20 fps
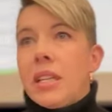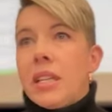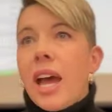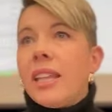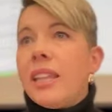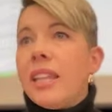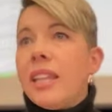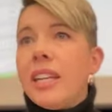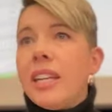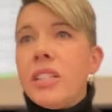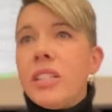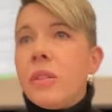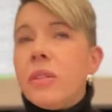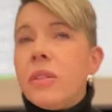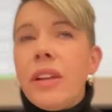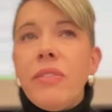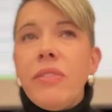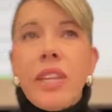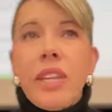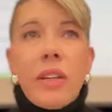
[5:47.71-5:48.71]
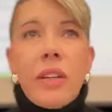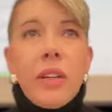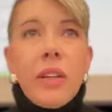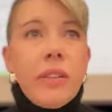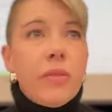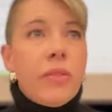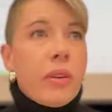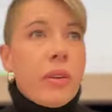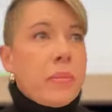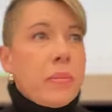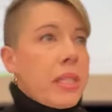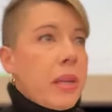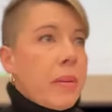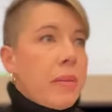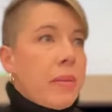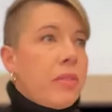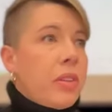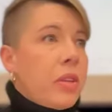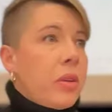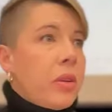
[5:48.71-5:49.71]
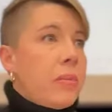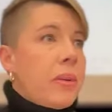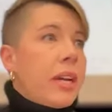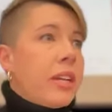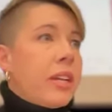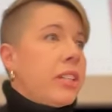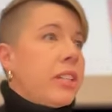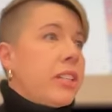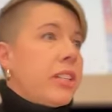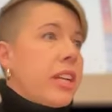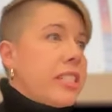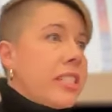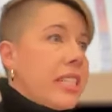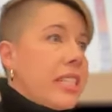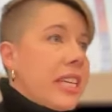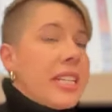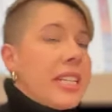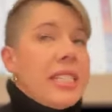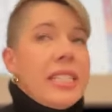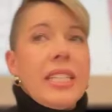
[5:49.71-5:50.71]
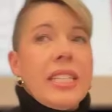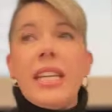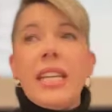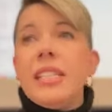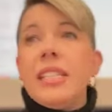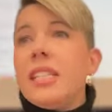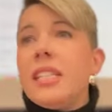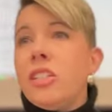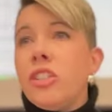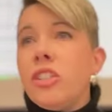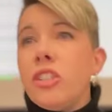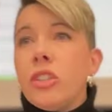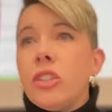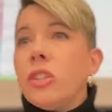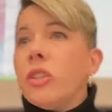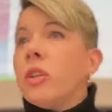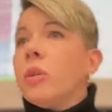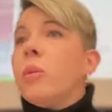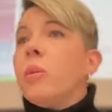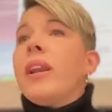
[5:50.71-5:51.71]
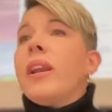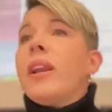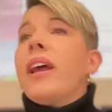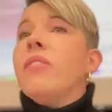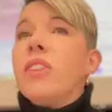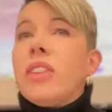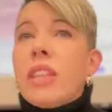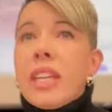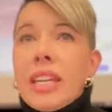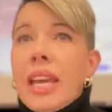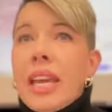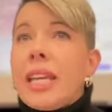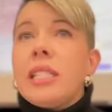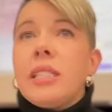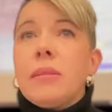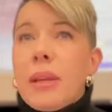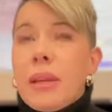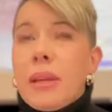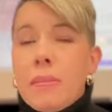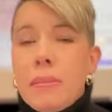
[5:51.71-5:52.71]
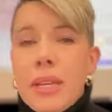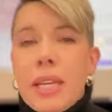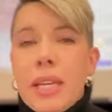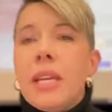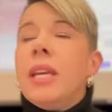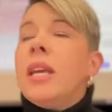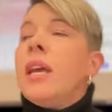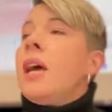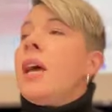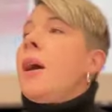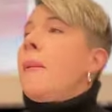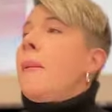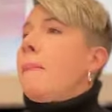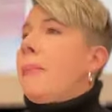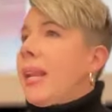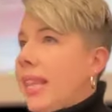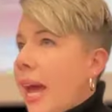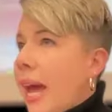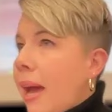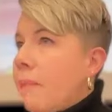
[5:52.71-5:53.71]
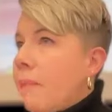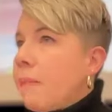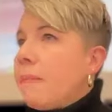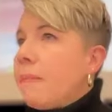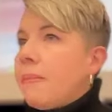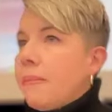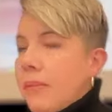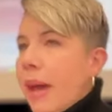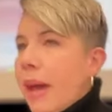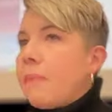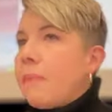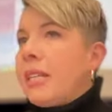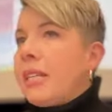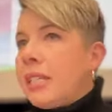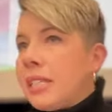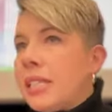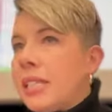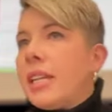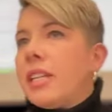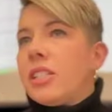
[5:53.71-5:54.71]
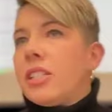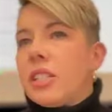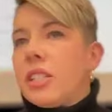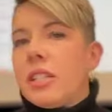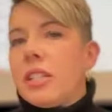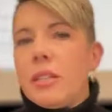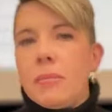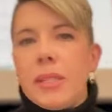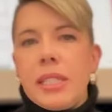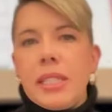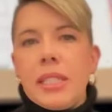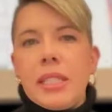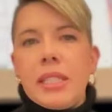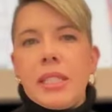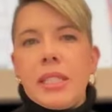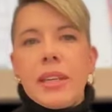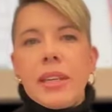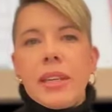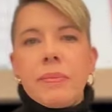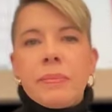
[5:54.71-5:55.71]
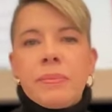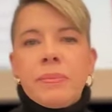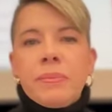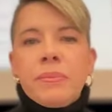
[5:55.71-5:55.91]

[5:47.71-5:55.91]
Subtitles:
Not that I don't love hearing from some of you about your CSEA t-shirt or whatever the case may be, but that being said, it's good to BCC.